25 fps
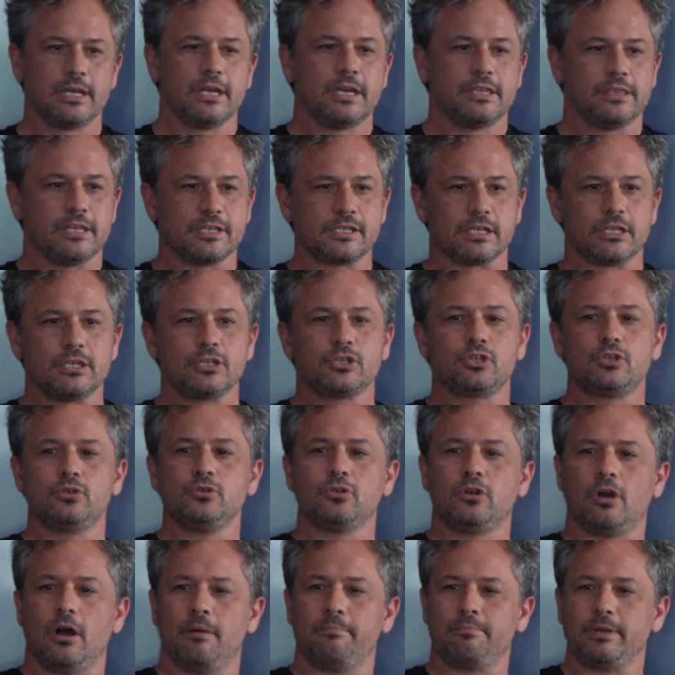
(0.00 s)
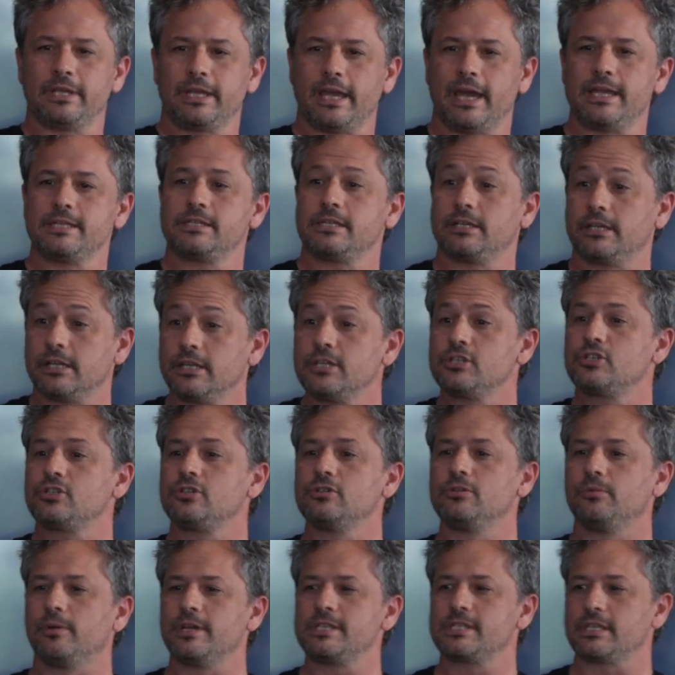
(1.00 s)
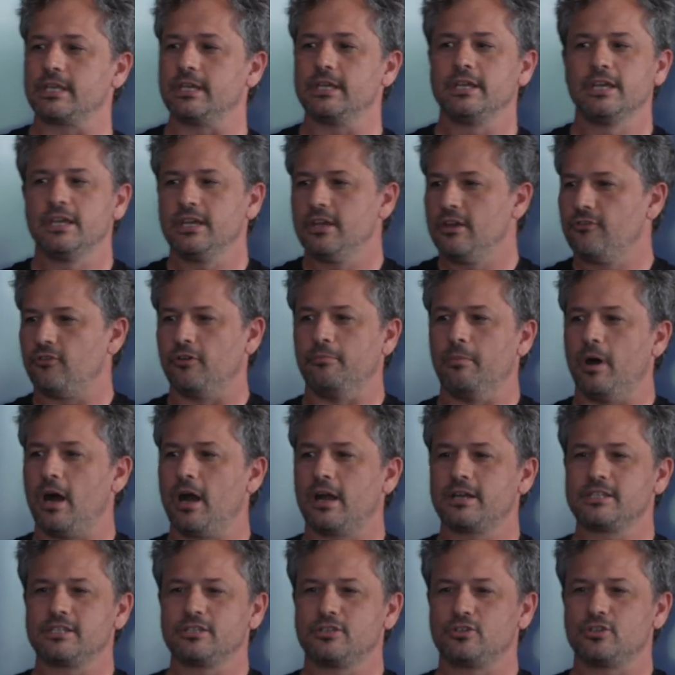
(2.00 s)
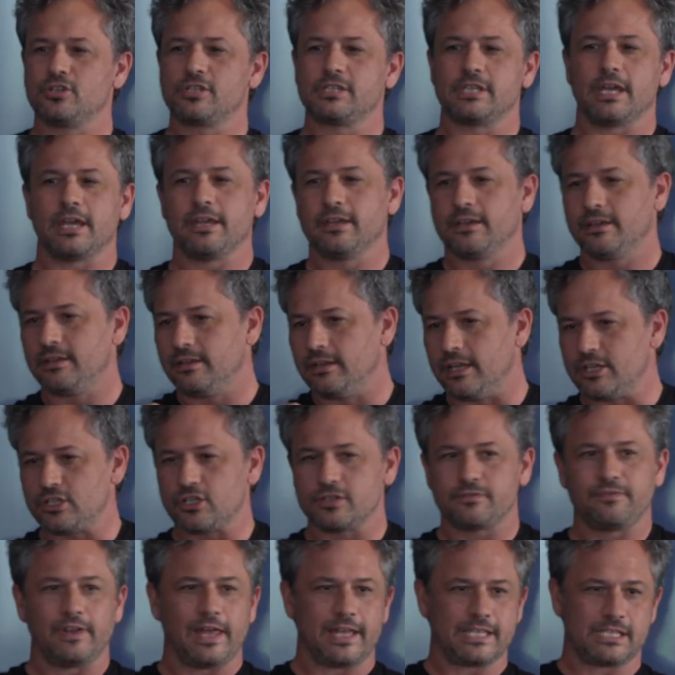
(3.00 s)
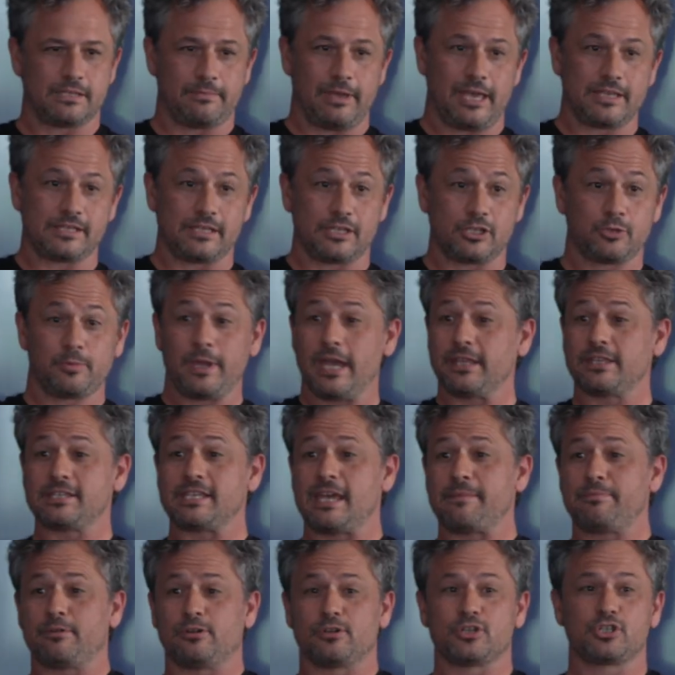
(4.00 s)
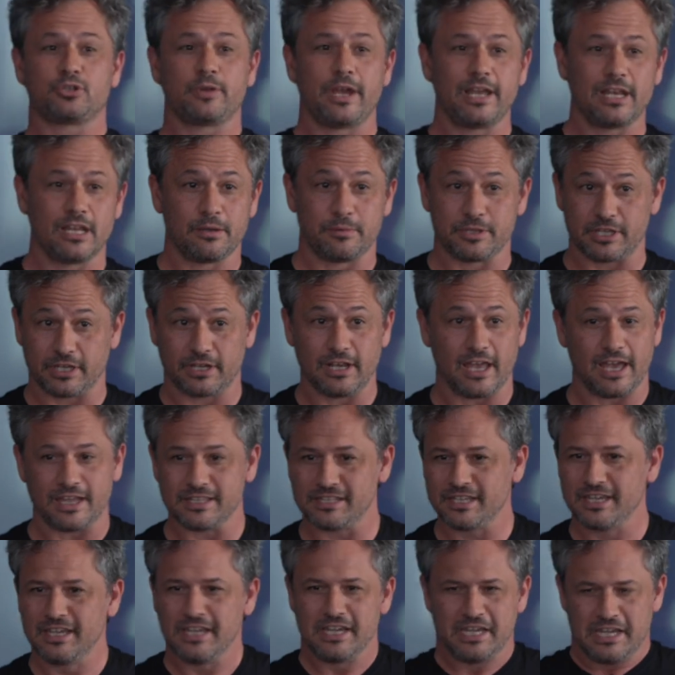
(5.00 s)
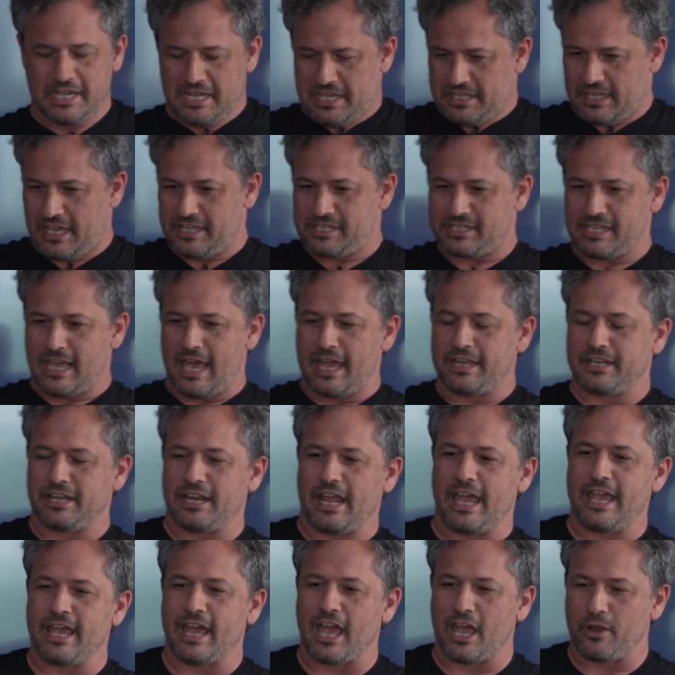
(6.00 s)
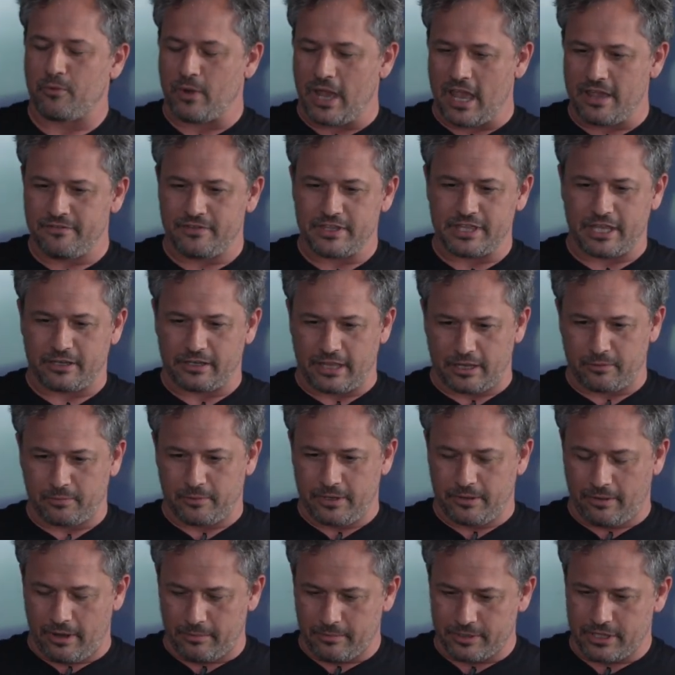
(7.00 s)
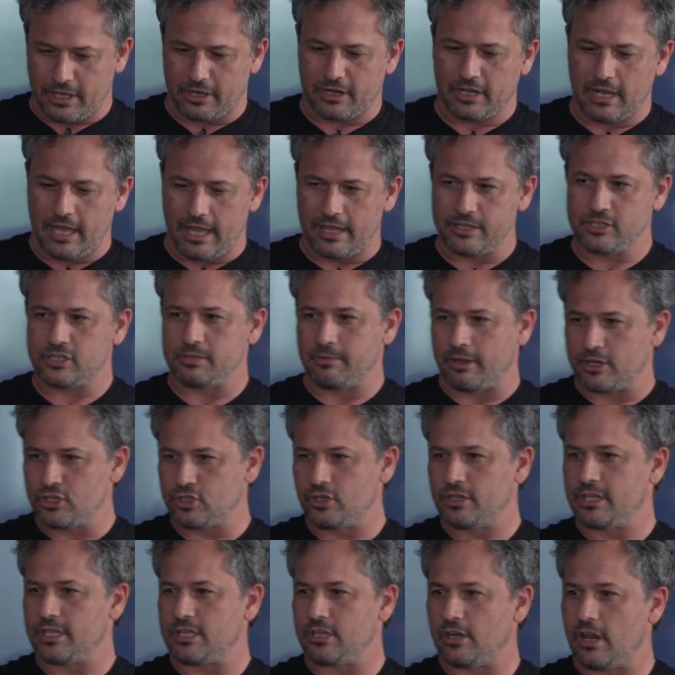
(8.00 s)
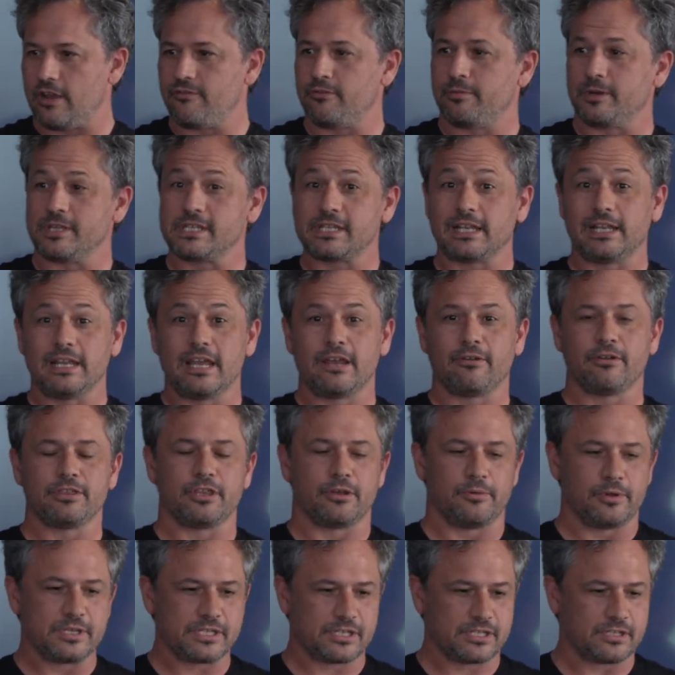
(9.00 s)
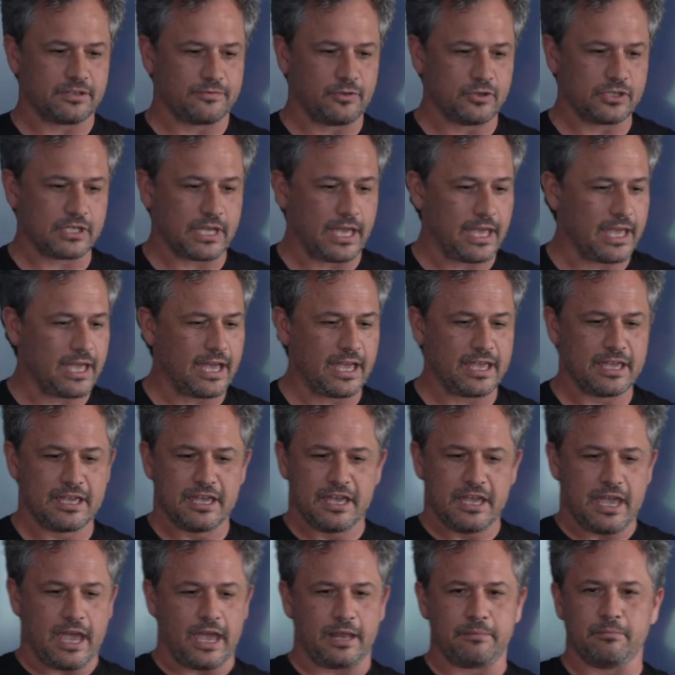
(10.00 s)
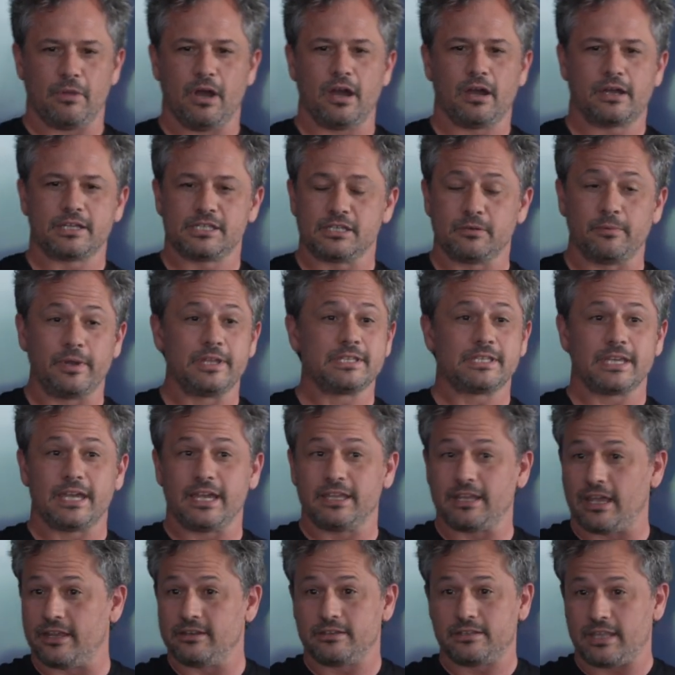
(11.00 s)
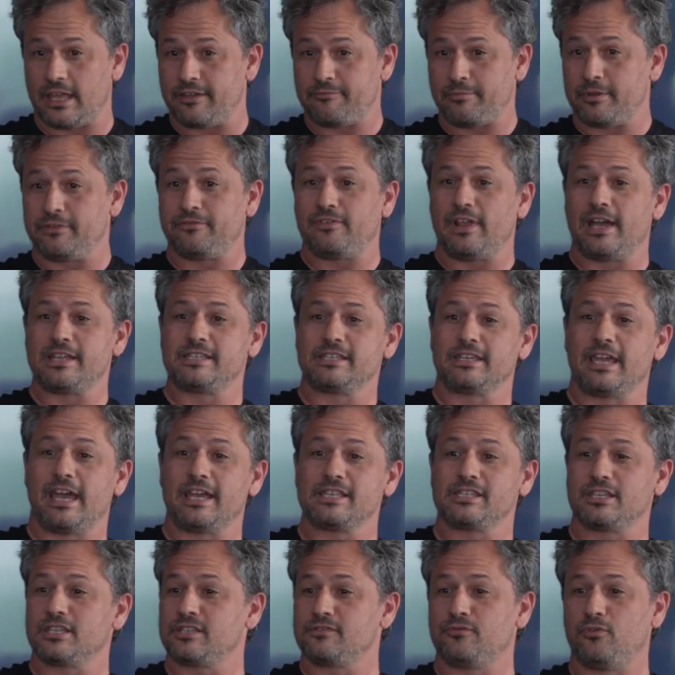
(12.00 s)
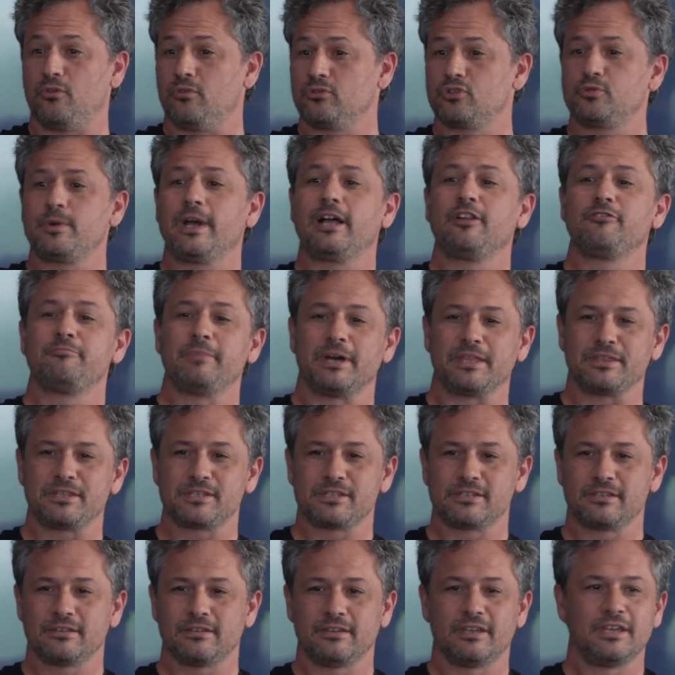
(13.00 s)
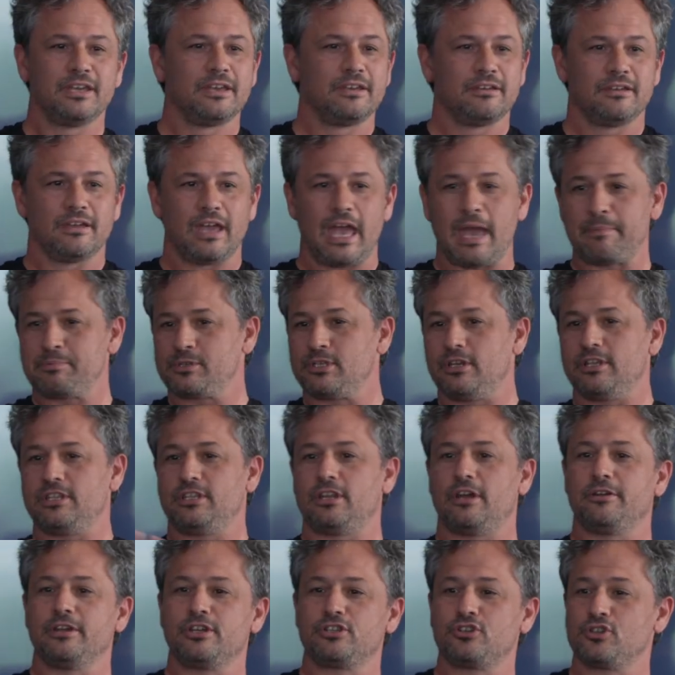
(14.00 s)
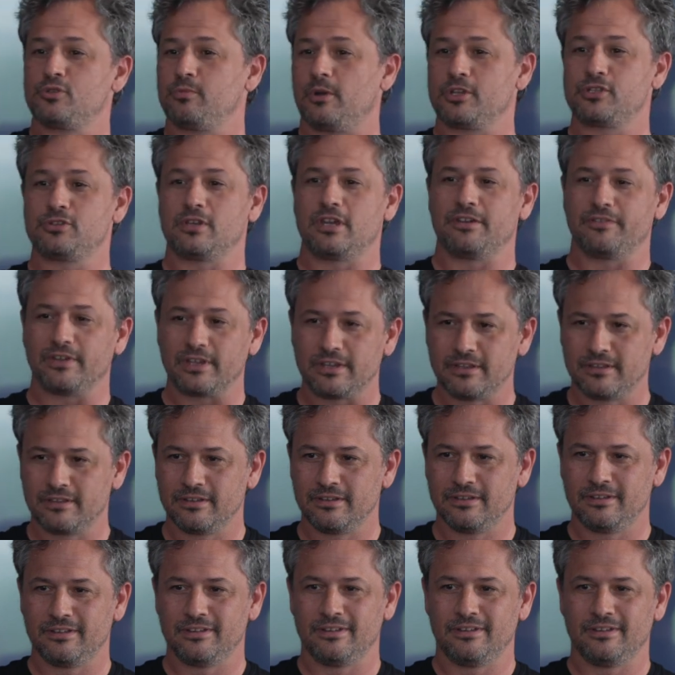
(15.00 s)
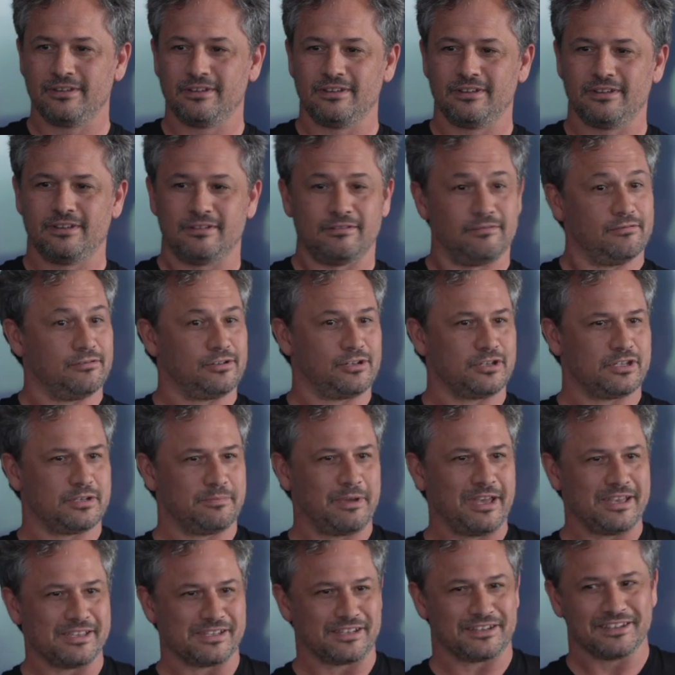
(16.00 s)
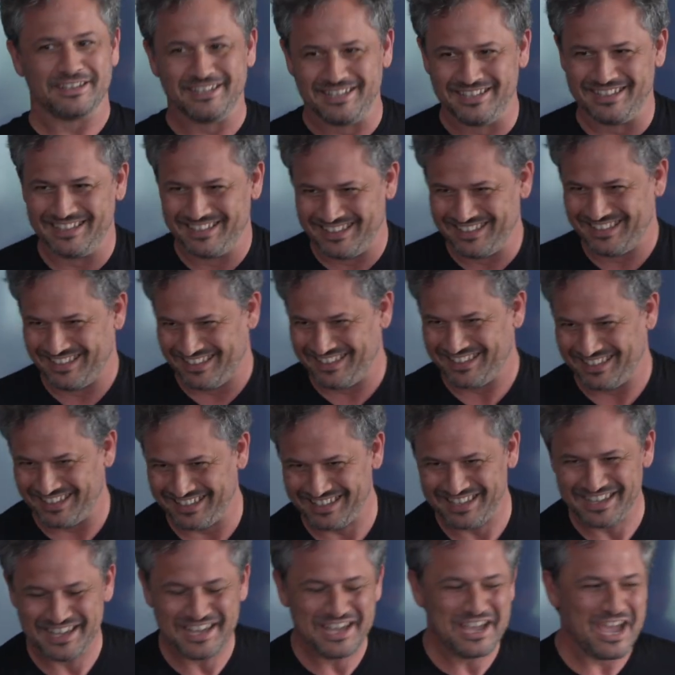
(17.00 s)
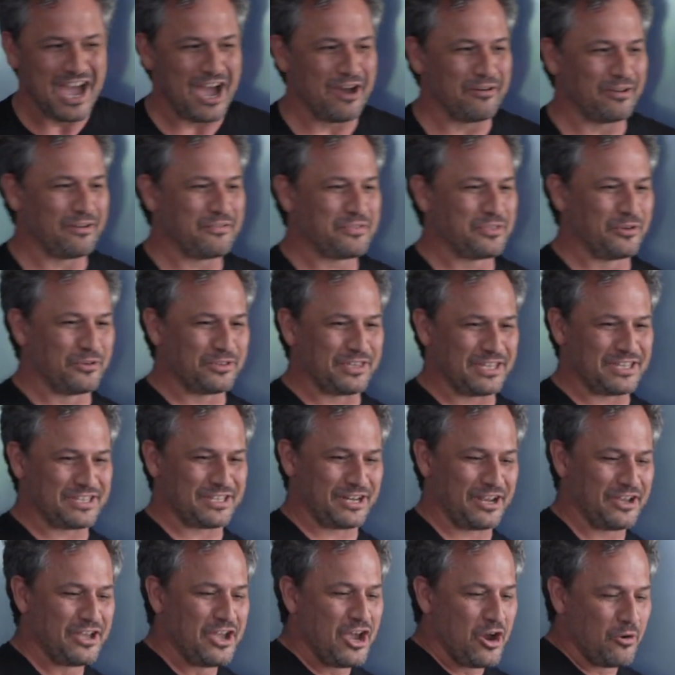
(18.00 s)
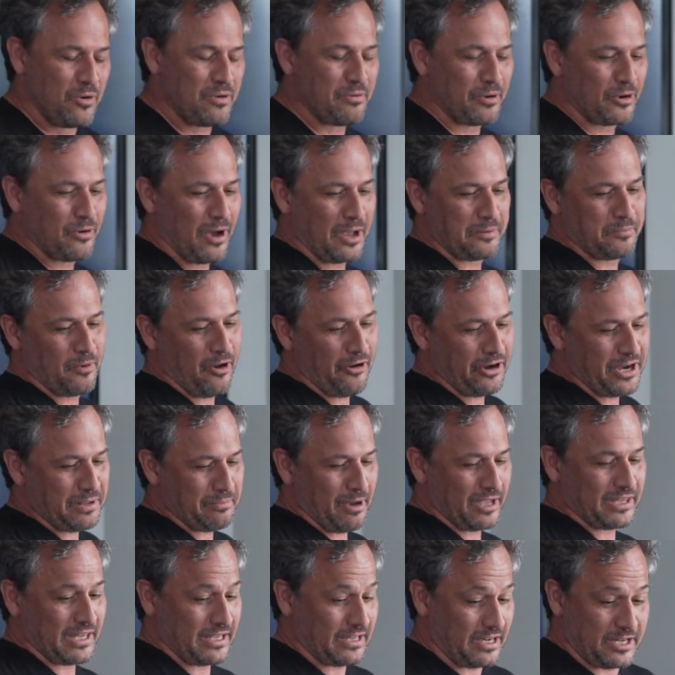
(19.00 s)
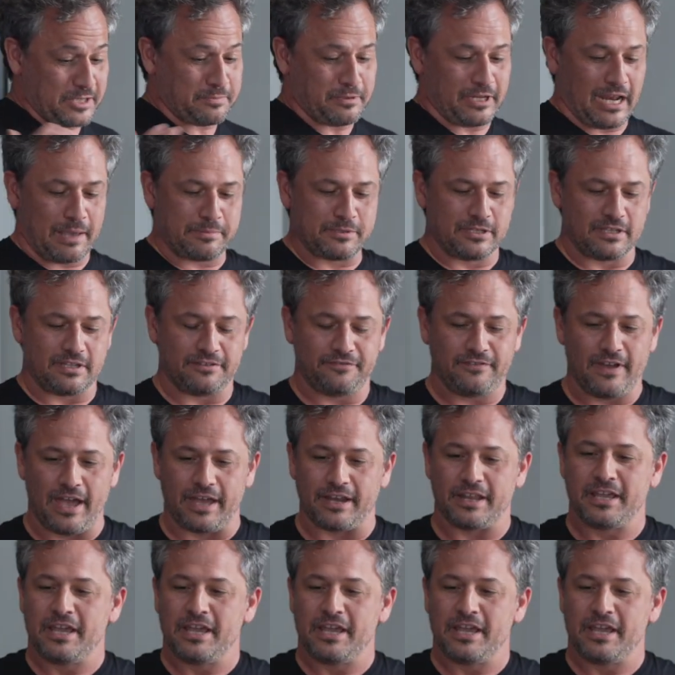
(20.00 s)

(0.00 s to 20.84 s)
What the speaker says: This is too complicated, it is too risky for marketing to just say, let's just flight some assets. We had this happen in Australia with a client. They signed an AI waiver that we run with our clients to make sure that everybody's clear on the risks of using AI, and marketing went ahead and they've been flighting assets for 12 months. Absolutely no issues whatsoever, which is amazing. I would have thought that we were quite worried about that, and it's been absolutely fine.